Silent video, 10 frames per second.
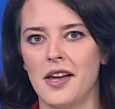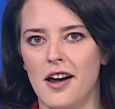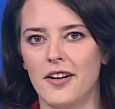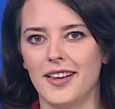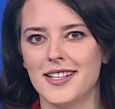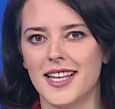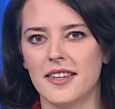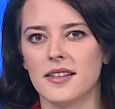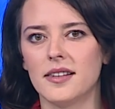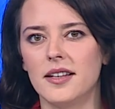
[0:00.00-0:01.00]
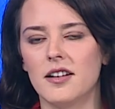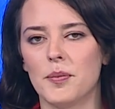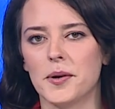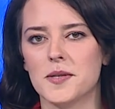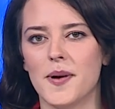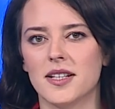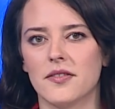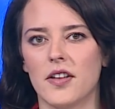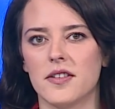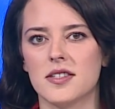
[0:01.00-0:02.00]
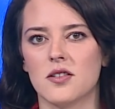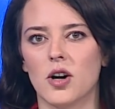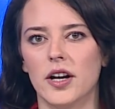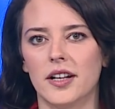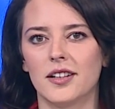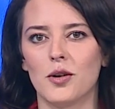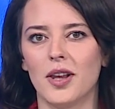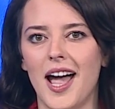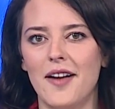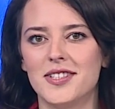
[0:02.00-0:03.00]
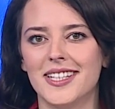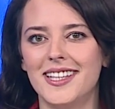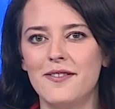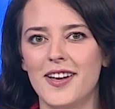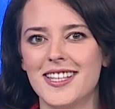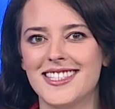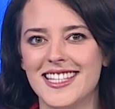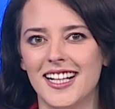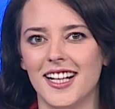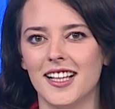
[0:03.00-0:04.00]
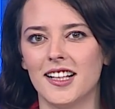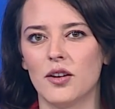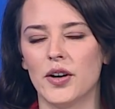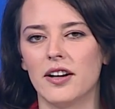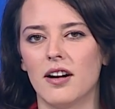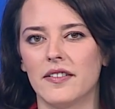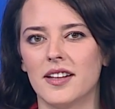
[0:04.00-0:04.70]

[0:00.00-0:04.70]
All right, let's get the legal perspective on this story and go live to Yifa Segal, a lawyer on the